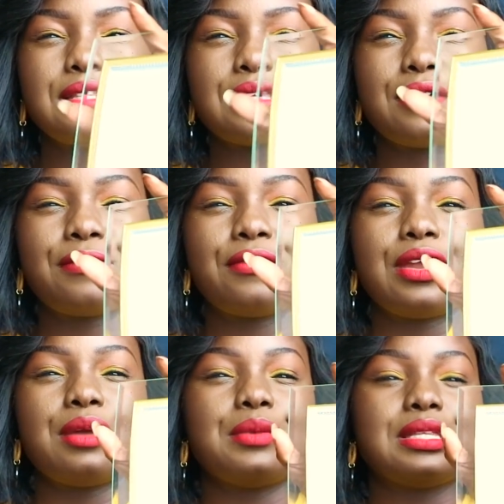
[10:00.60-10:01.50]
it's a
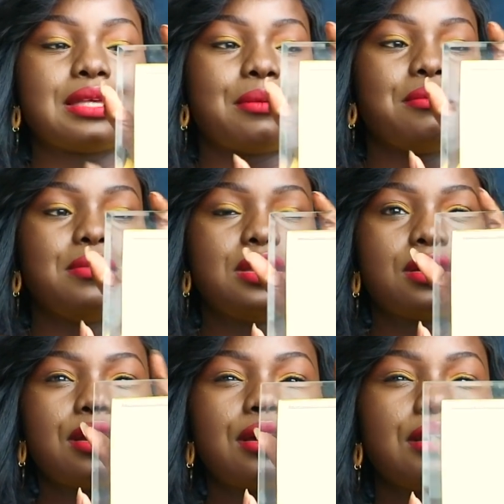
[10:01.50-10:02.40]
frame it's a
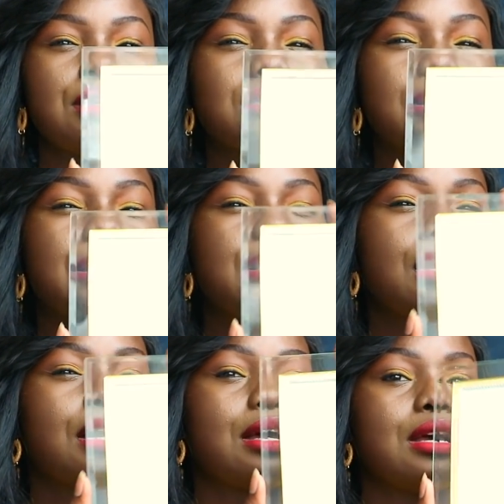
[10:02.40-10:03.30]
mirror it's a
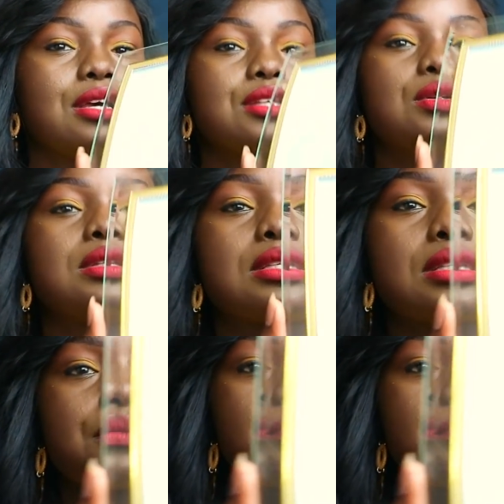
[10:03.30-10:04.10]
clear so it's